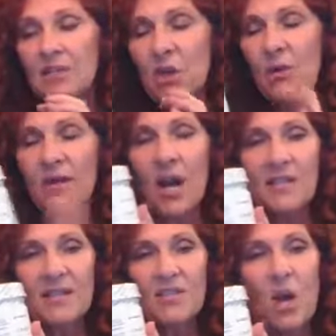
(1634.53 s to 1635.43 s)
so
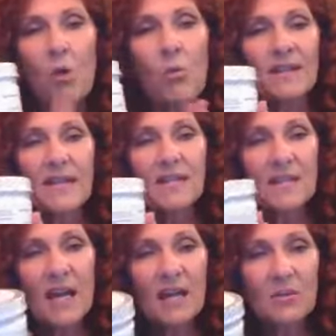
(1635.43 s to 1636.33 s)
inositol, what they
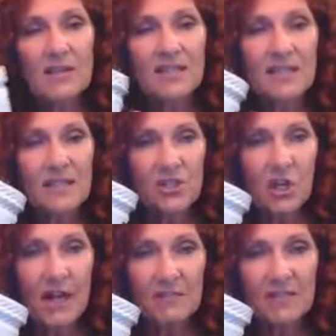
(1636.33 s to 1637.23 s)
studied was six
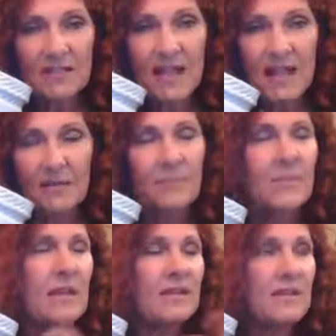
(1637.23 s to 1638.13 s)
grams a day,
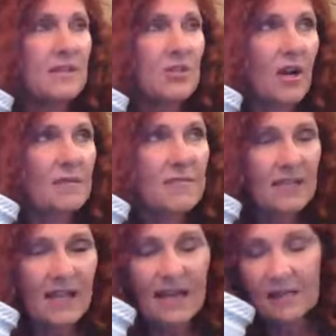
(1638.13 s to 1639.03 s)
six grams a
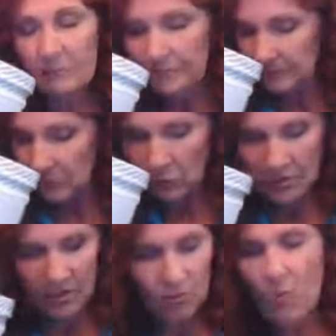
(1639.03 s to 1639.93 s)
day,
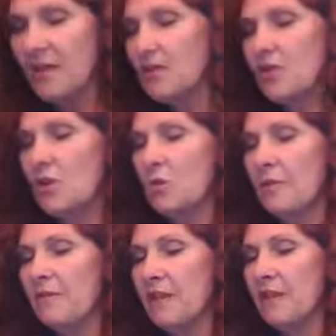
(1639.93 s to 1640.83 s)
which is one scoop
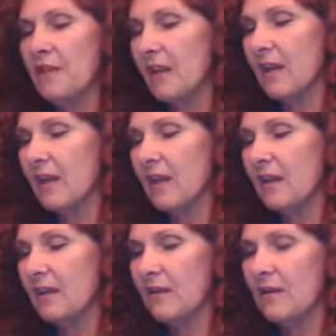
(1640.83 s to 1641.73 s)
of this, I
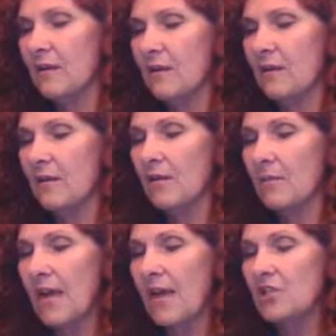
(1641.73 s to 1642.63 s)
think.
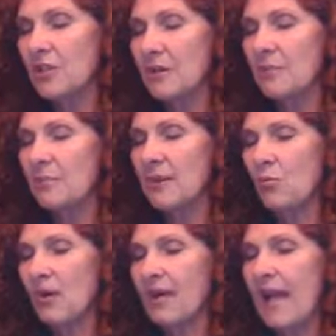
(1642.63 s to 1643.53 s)
Um, actually, it would be
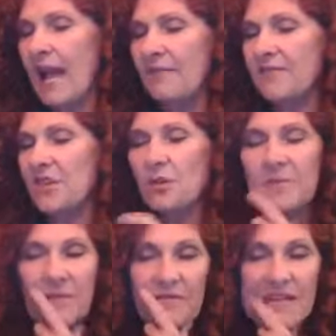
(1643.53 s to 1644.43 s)
one and a half
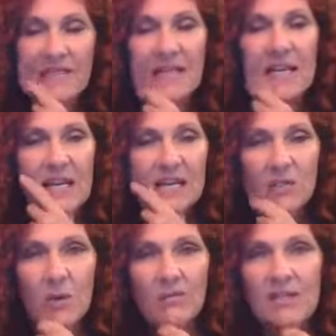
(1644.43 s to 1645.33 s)
scoops of this is
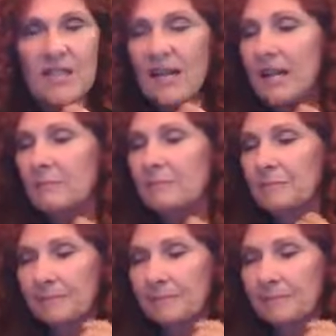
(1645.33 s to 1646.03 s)
what was studied.